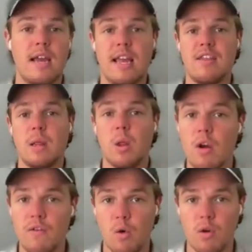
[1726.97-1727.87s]
in the long
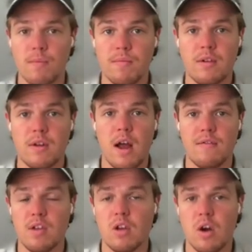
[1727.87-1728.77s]
form of
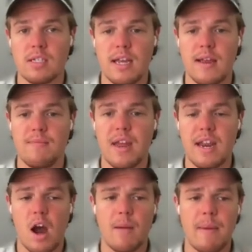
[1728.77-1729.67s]
the content, that it
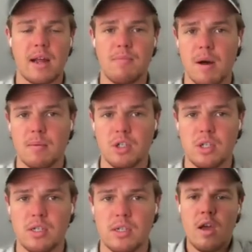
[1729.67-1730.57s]
automatically
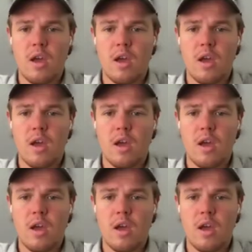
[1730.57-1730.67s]
publishes.